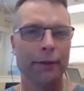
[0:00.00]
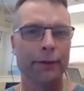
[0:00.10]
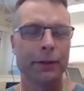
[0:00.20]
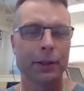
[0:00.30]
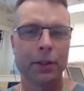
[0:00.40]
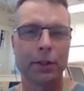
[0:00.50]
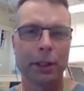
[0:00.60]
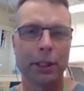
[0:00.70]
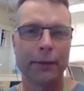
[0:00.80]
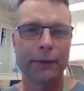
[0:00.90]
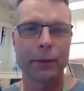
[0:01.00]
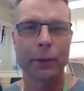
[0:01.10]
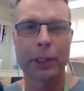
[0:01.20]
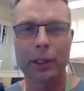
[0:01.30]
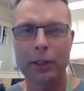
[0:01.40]
after
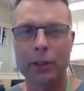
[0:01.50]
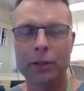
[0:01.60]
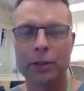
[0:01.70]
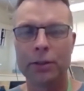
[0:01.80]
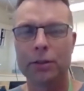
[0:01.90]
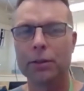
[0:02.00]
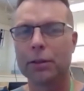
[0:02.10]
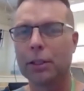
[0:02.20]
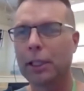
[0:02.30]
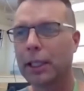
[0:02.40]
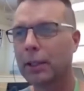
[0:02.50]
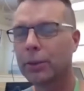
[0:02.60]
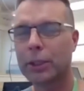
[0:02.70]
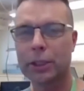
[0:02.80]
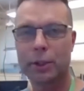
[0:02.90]
we learn
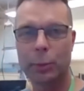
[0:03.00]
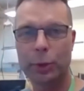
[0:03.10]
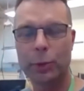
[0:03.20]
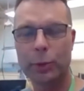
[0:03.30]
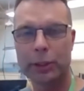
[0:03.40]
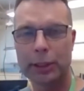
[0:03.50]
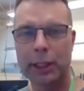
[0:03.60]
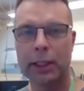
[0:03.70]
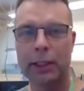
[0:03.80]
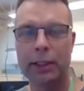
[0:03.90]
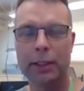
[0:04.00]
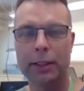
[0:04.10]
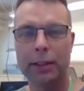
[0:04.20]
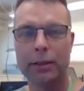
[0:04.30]
how these pupils are.